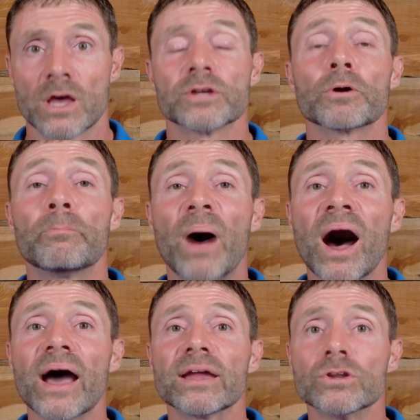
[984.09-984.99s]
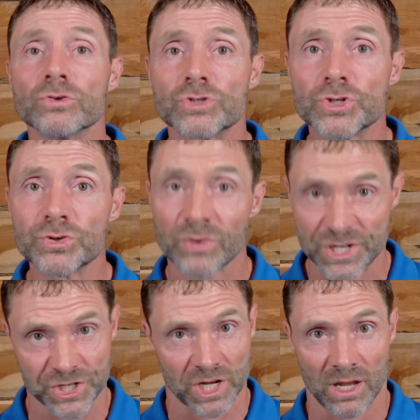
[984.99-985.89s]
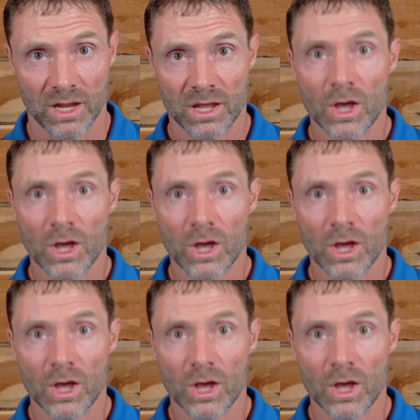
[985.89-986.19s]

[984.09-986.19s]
You're buying nutrition,